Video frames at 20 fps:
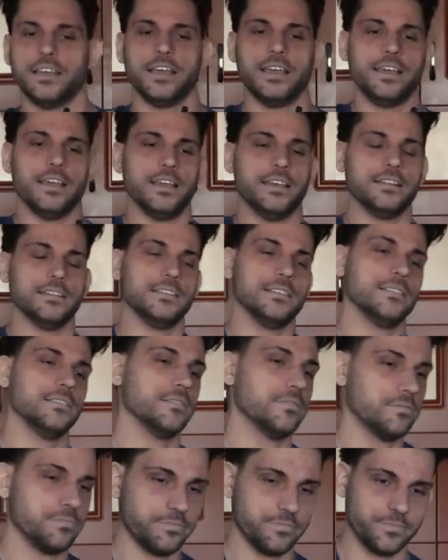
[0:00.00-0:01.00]
And
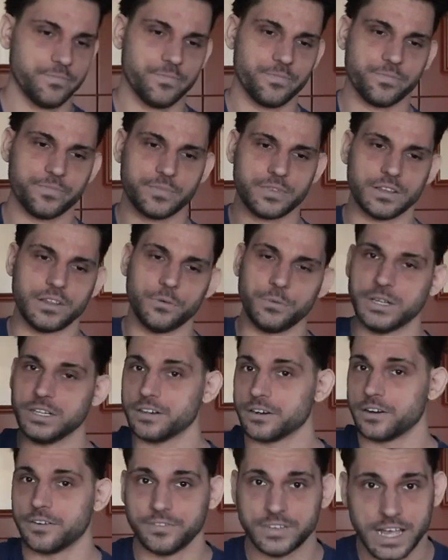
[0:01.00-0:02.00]
the
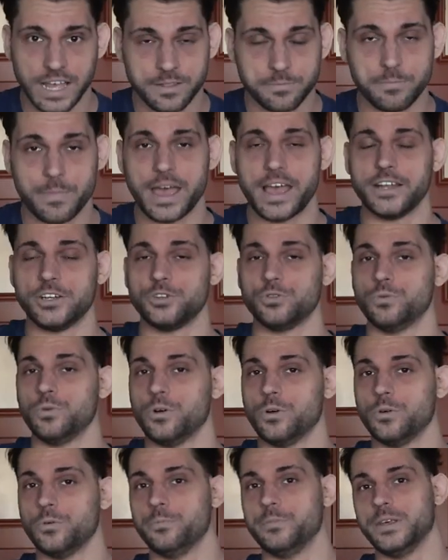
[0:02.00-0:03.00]
winner of that match
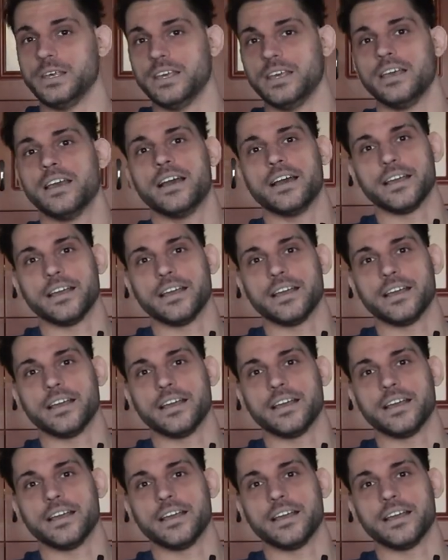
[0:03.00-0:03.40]
will be